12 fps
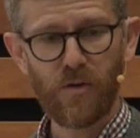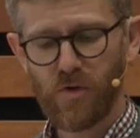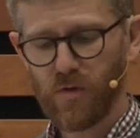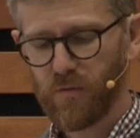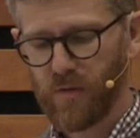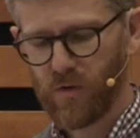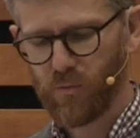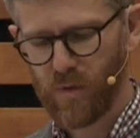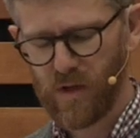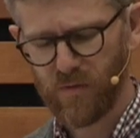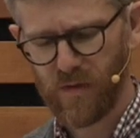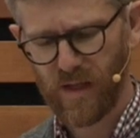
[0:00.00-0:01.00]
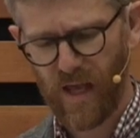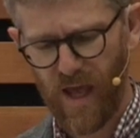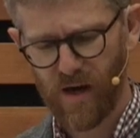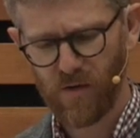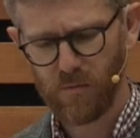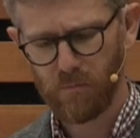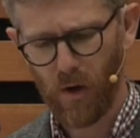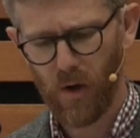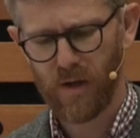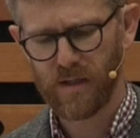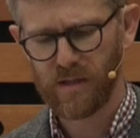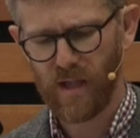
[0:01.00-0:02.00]
It's just for this reason that Canada's
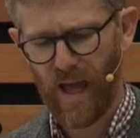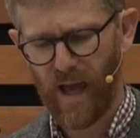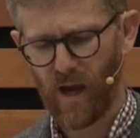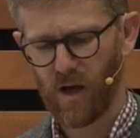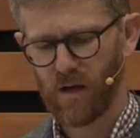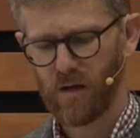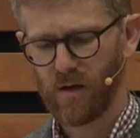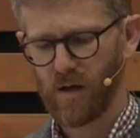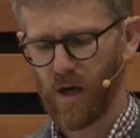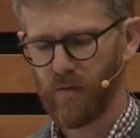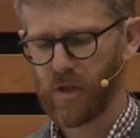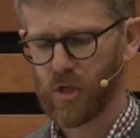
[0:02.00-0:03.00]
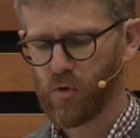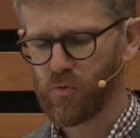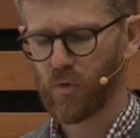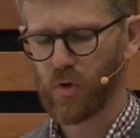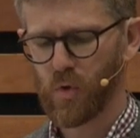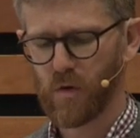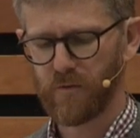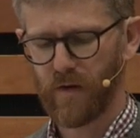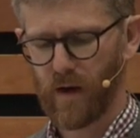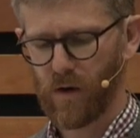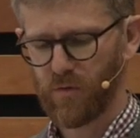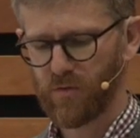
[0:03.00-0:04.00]
marked lack of the usual
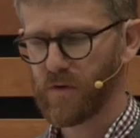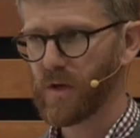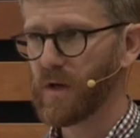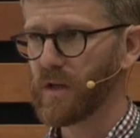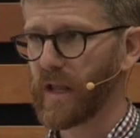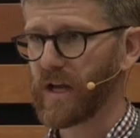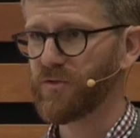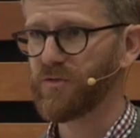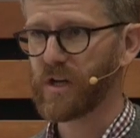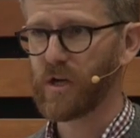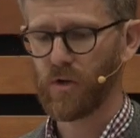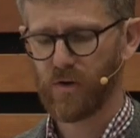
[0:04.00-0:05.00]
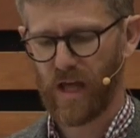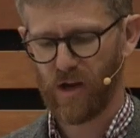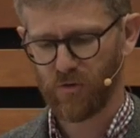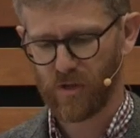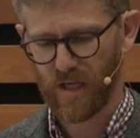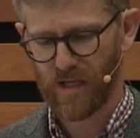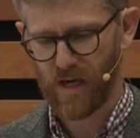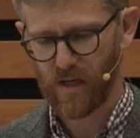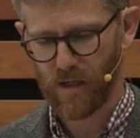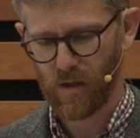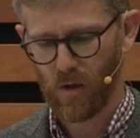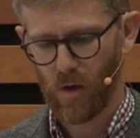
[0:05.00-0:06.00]
unifiers, like a singular national
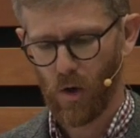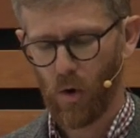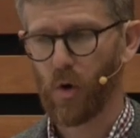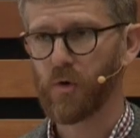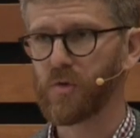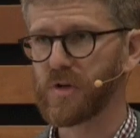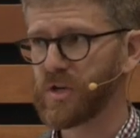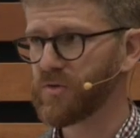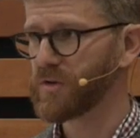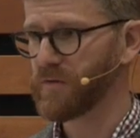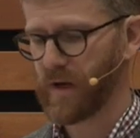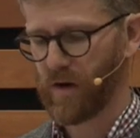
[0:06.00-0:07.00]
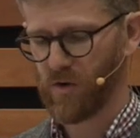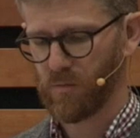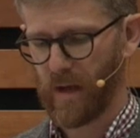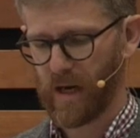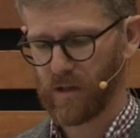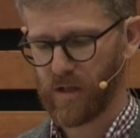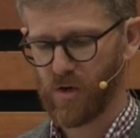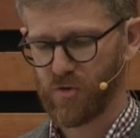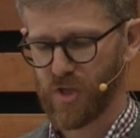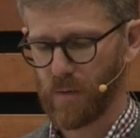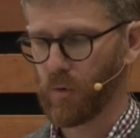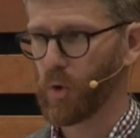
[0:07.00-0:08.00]
identity, or a tradition of charismatic
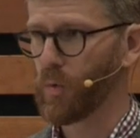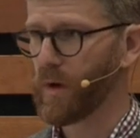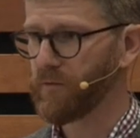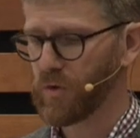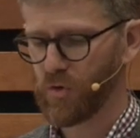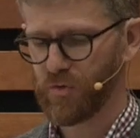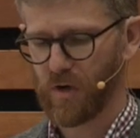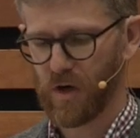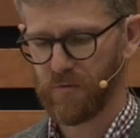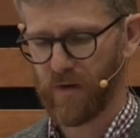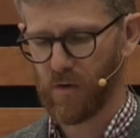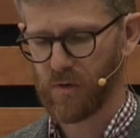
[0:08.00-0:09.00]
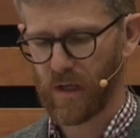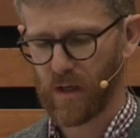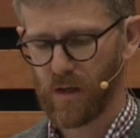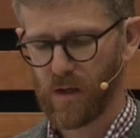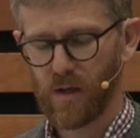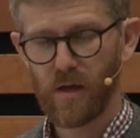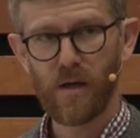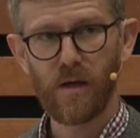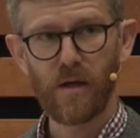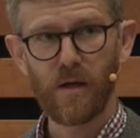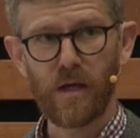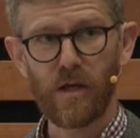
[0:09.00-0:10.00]
leadership or a revolutionary founding
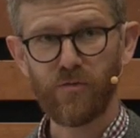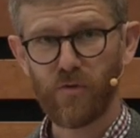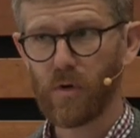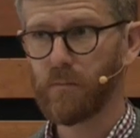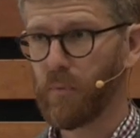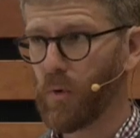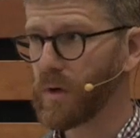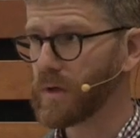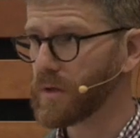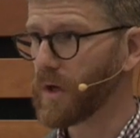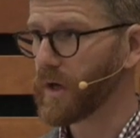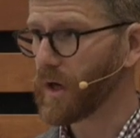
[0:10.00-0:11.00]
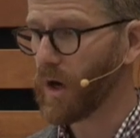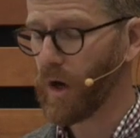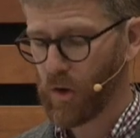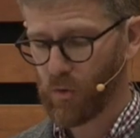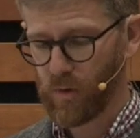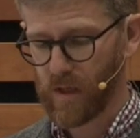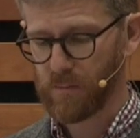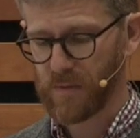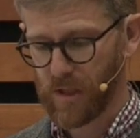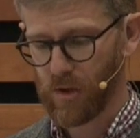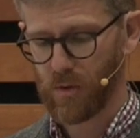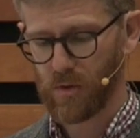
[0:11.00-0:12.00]
is so important on a concrete
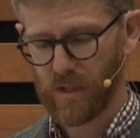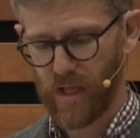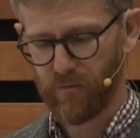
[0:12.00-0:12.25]
material